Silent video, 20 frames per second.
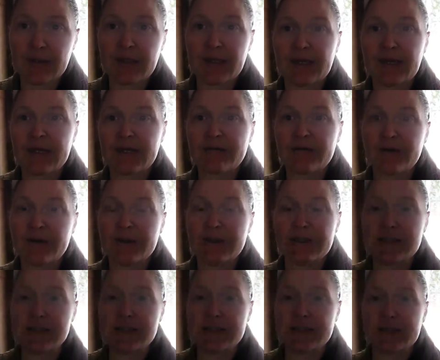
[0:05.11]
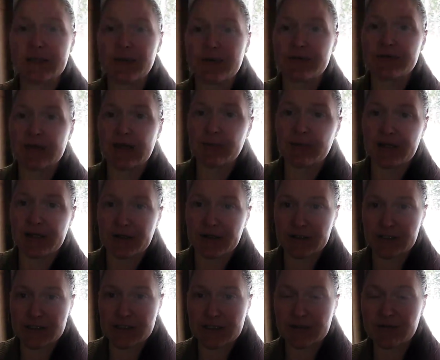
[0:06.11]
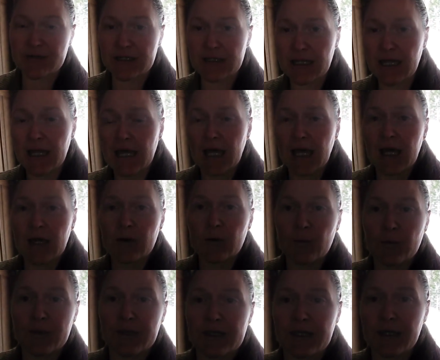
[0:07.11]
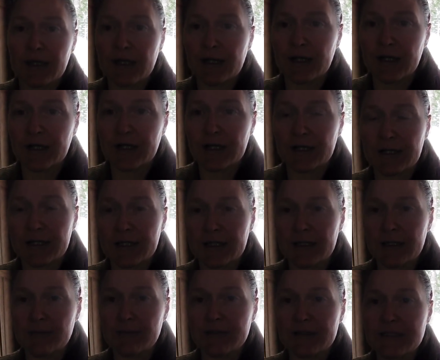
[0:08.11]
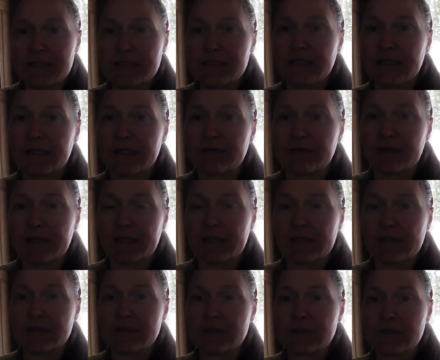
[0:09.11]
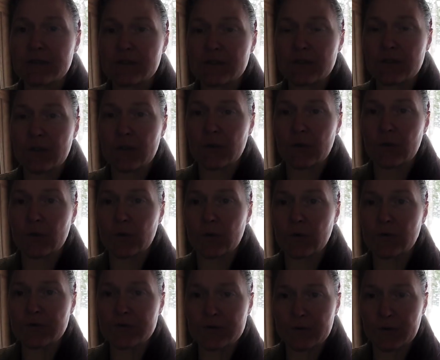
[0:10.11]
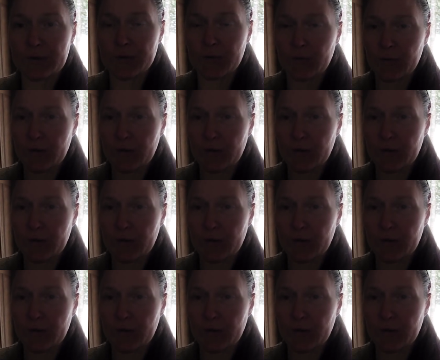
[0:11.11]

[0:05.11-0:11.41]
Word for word: Hi everyone, it's Leah with Family Heritage Living. We are in the midst of a snowstorm